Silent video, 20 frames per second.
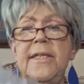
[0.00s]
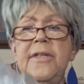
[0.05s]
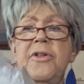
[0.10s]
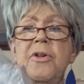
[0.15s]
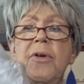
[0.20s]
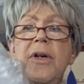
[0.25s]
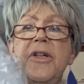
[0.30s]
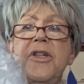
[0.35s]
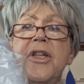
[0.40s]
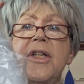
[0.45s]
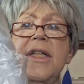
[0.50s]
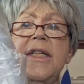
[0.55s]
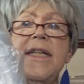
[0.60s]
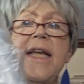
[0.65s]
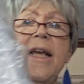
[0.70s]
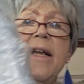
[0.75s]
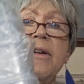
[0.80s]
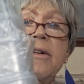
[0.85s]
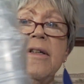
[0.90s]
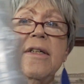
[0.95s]
storage
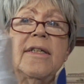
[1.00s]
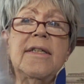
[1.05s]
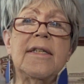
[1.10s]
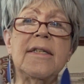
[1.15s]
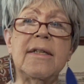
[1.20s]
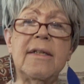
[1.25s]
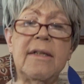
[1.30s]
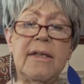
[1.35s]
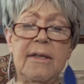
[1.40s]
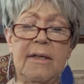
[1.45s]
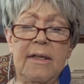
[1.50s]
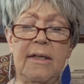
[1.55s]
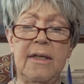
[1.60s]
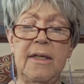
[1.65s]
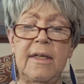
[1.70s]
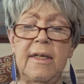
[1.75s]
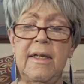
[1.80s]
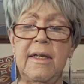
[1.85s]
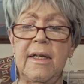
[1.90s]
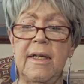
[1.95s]
containers.
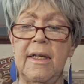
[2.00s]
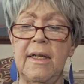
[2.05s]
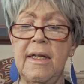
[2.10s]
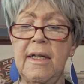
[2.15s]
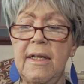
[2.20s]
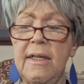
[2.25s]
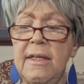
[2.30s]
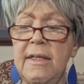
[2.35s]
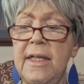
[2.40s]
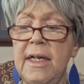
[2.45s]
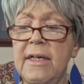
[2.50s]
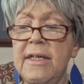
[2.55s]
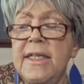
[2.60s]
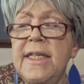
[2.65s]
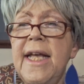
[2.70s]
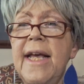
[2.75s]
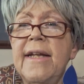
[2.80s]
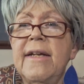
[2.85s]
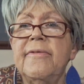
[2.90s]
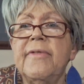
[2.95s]
There are
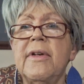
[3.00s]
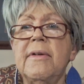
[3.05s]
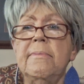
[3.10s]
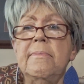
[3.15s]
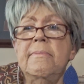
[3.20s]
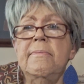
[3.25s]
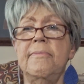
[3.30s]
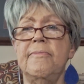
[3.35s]
10 of them.